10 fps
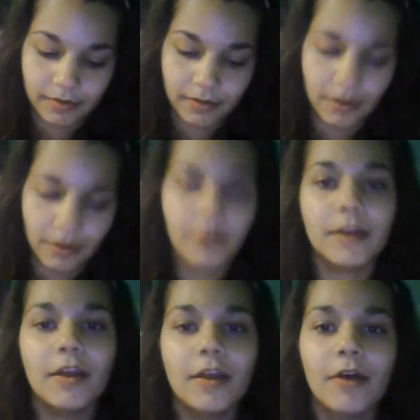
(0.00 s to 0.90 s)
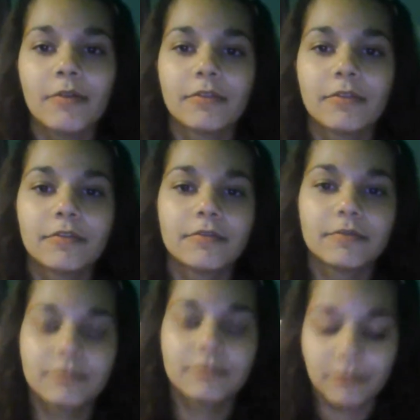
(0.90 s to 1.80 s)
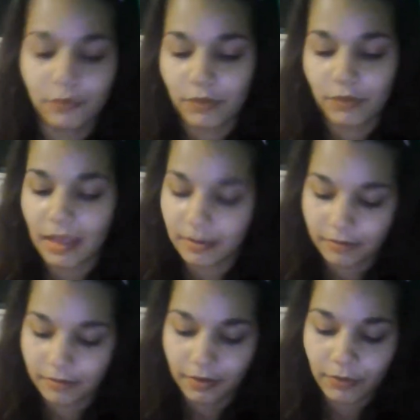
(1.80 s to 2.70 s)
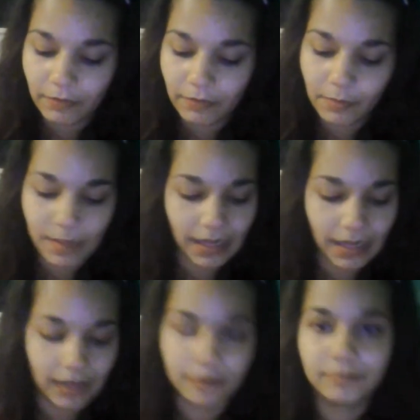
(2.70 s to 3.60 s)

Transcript: you know what? No, screw that. I'm gonna read from the beginning.